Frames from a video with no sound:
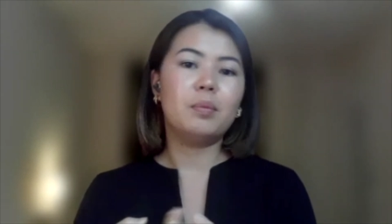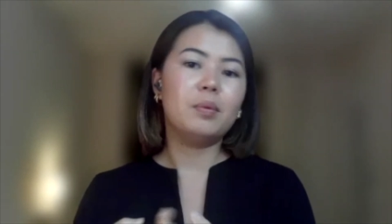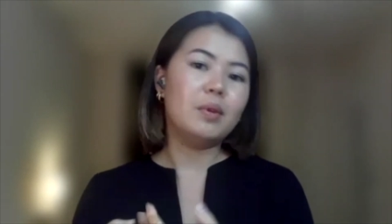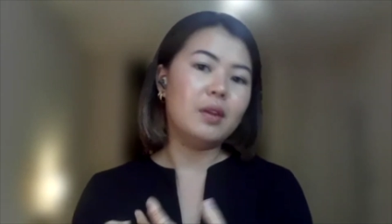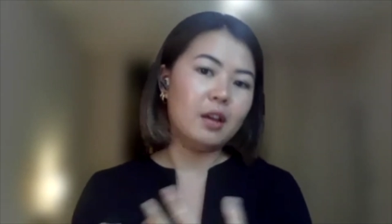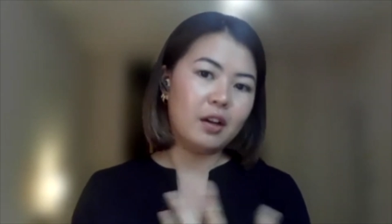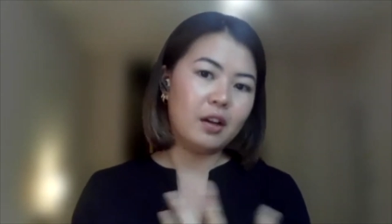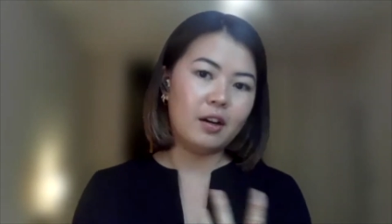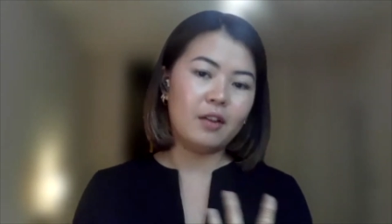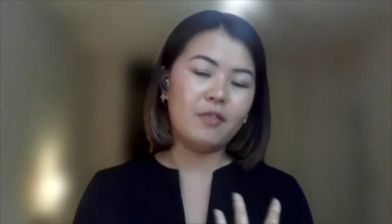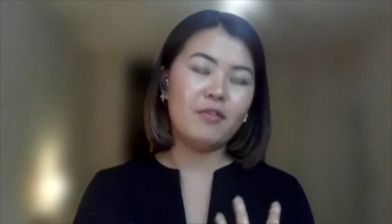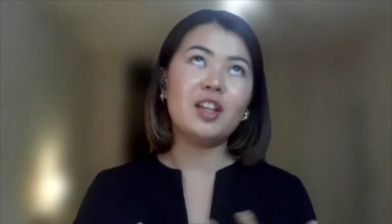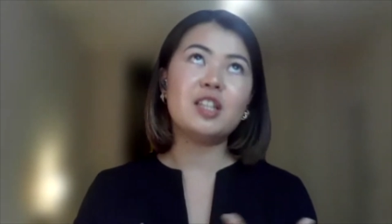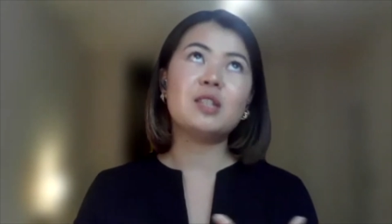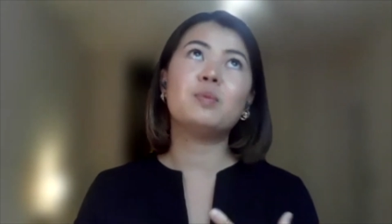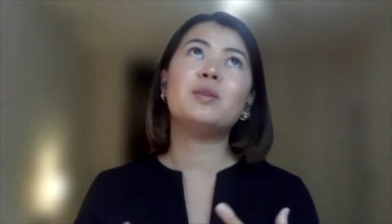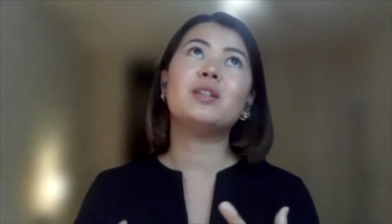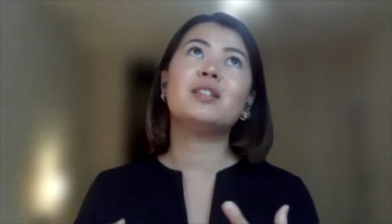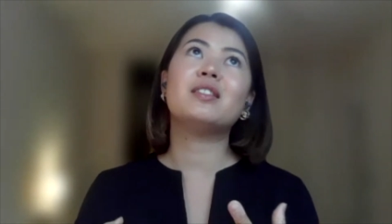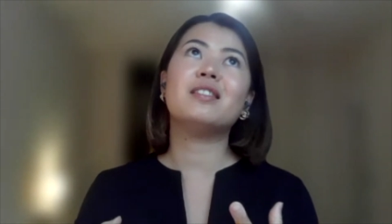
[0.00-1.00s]
their
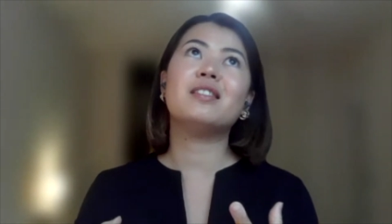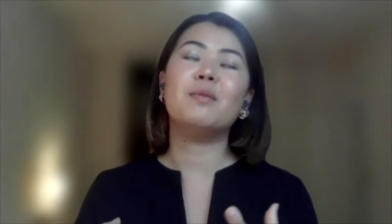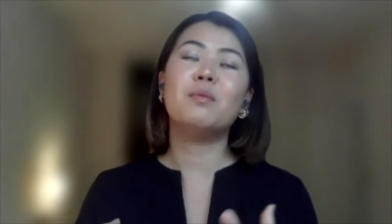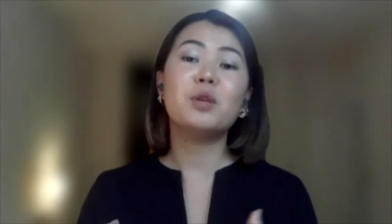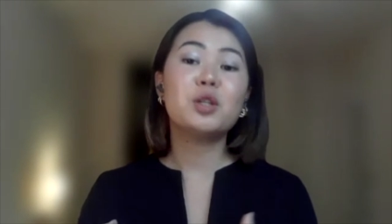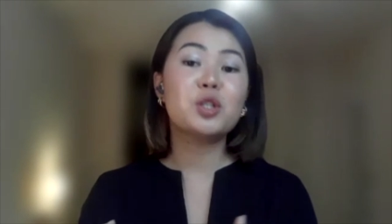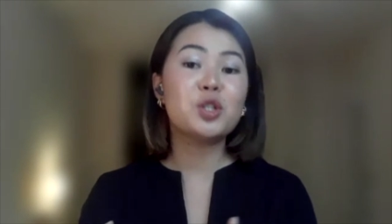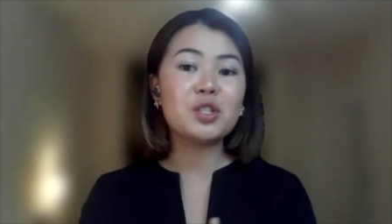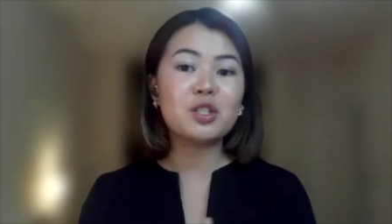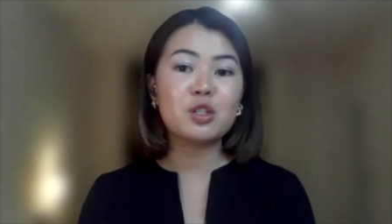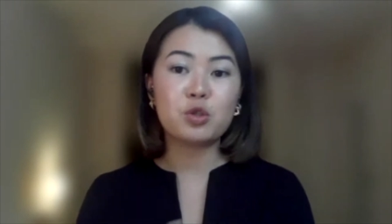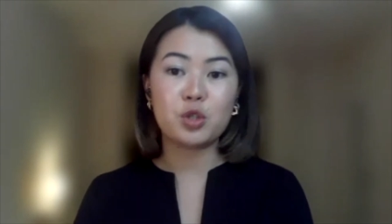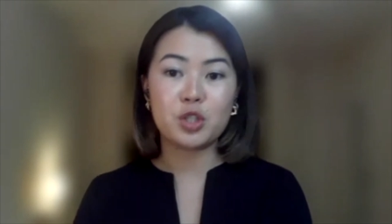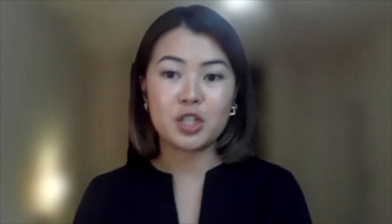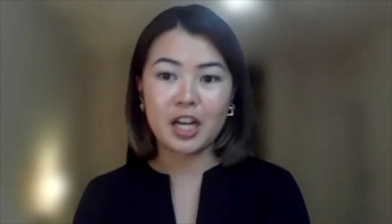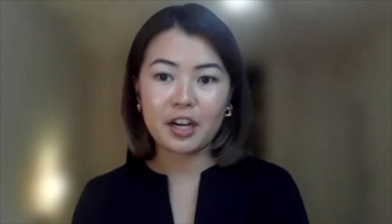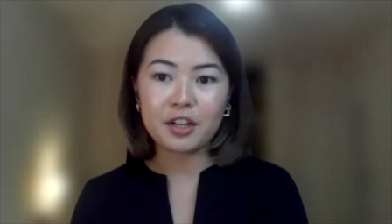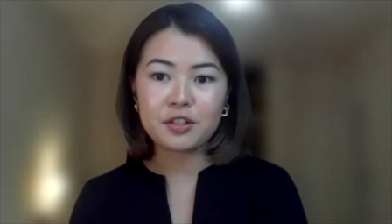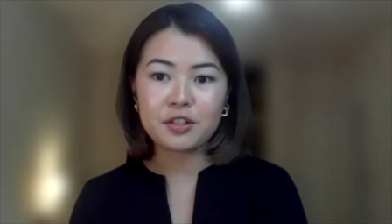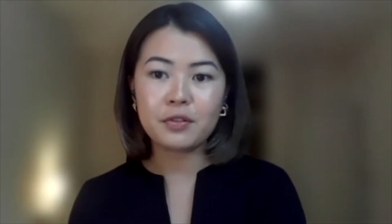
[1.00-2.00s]
investments emissions
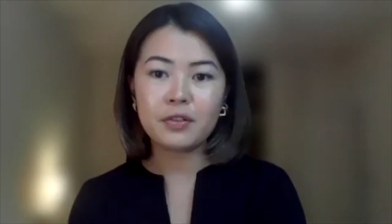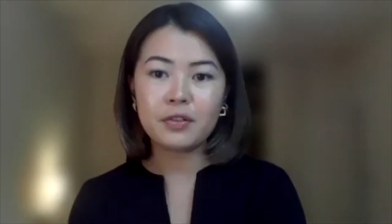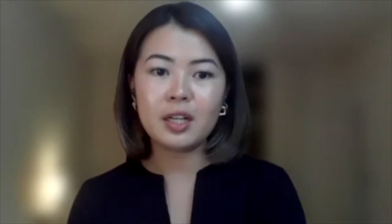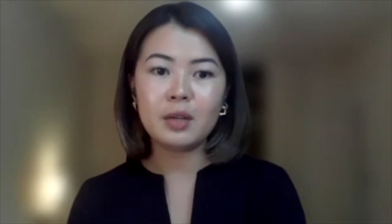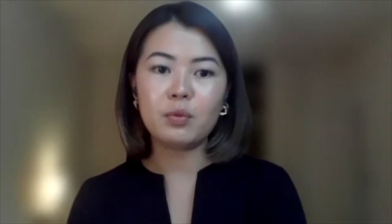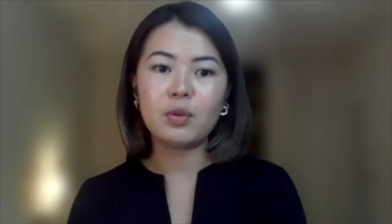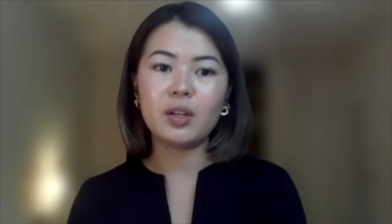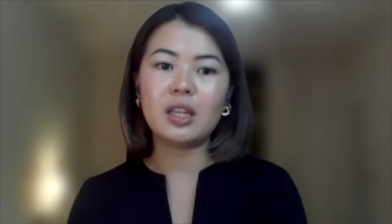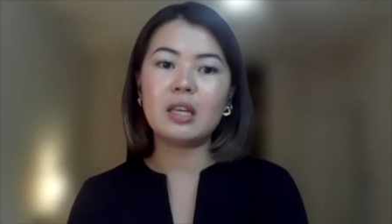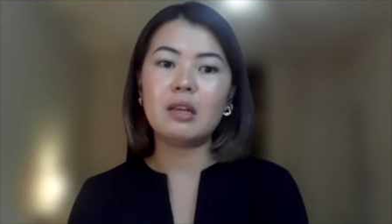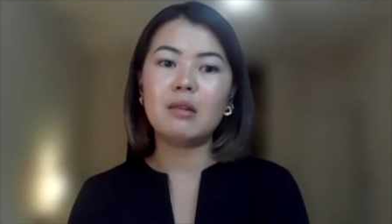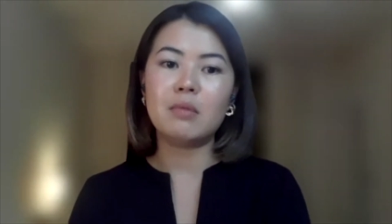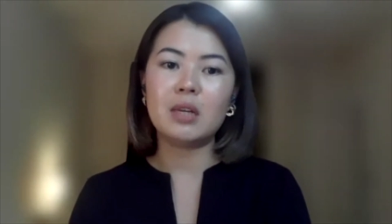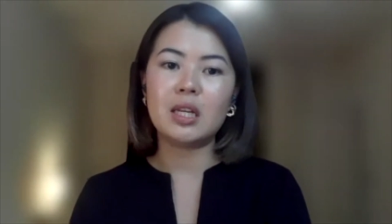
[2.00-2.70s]
trajectory really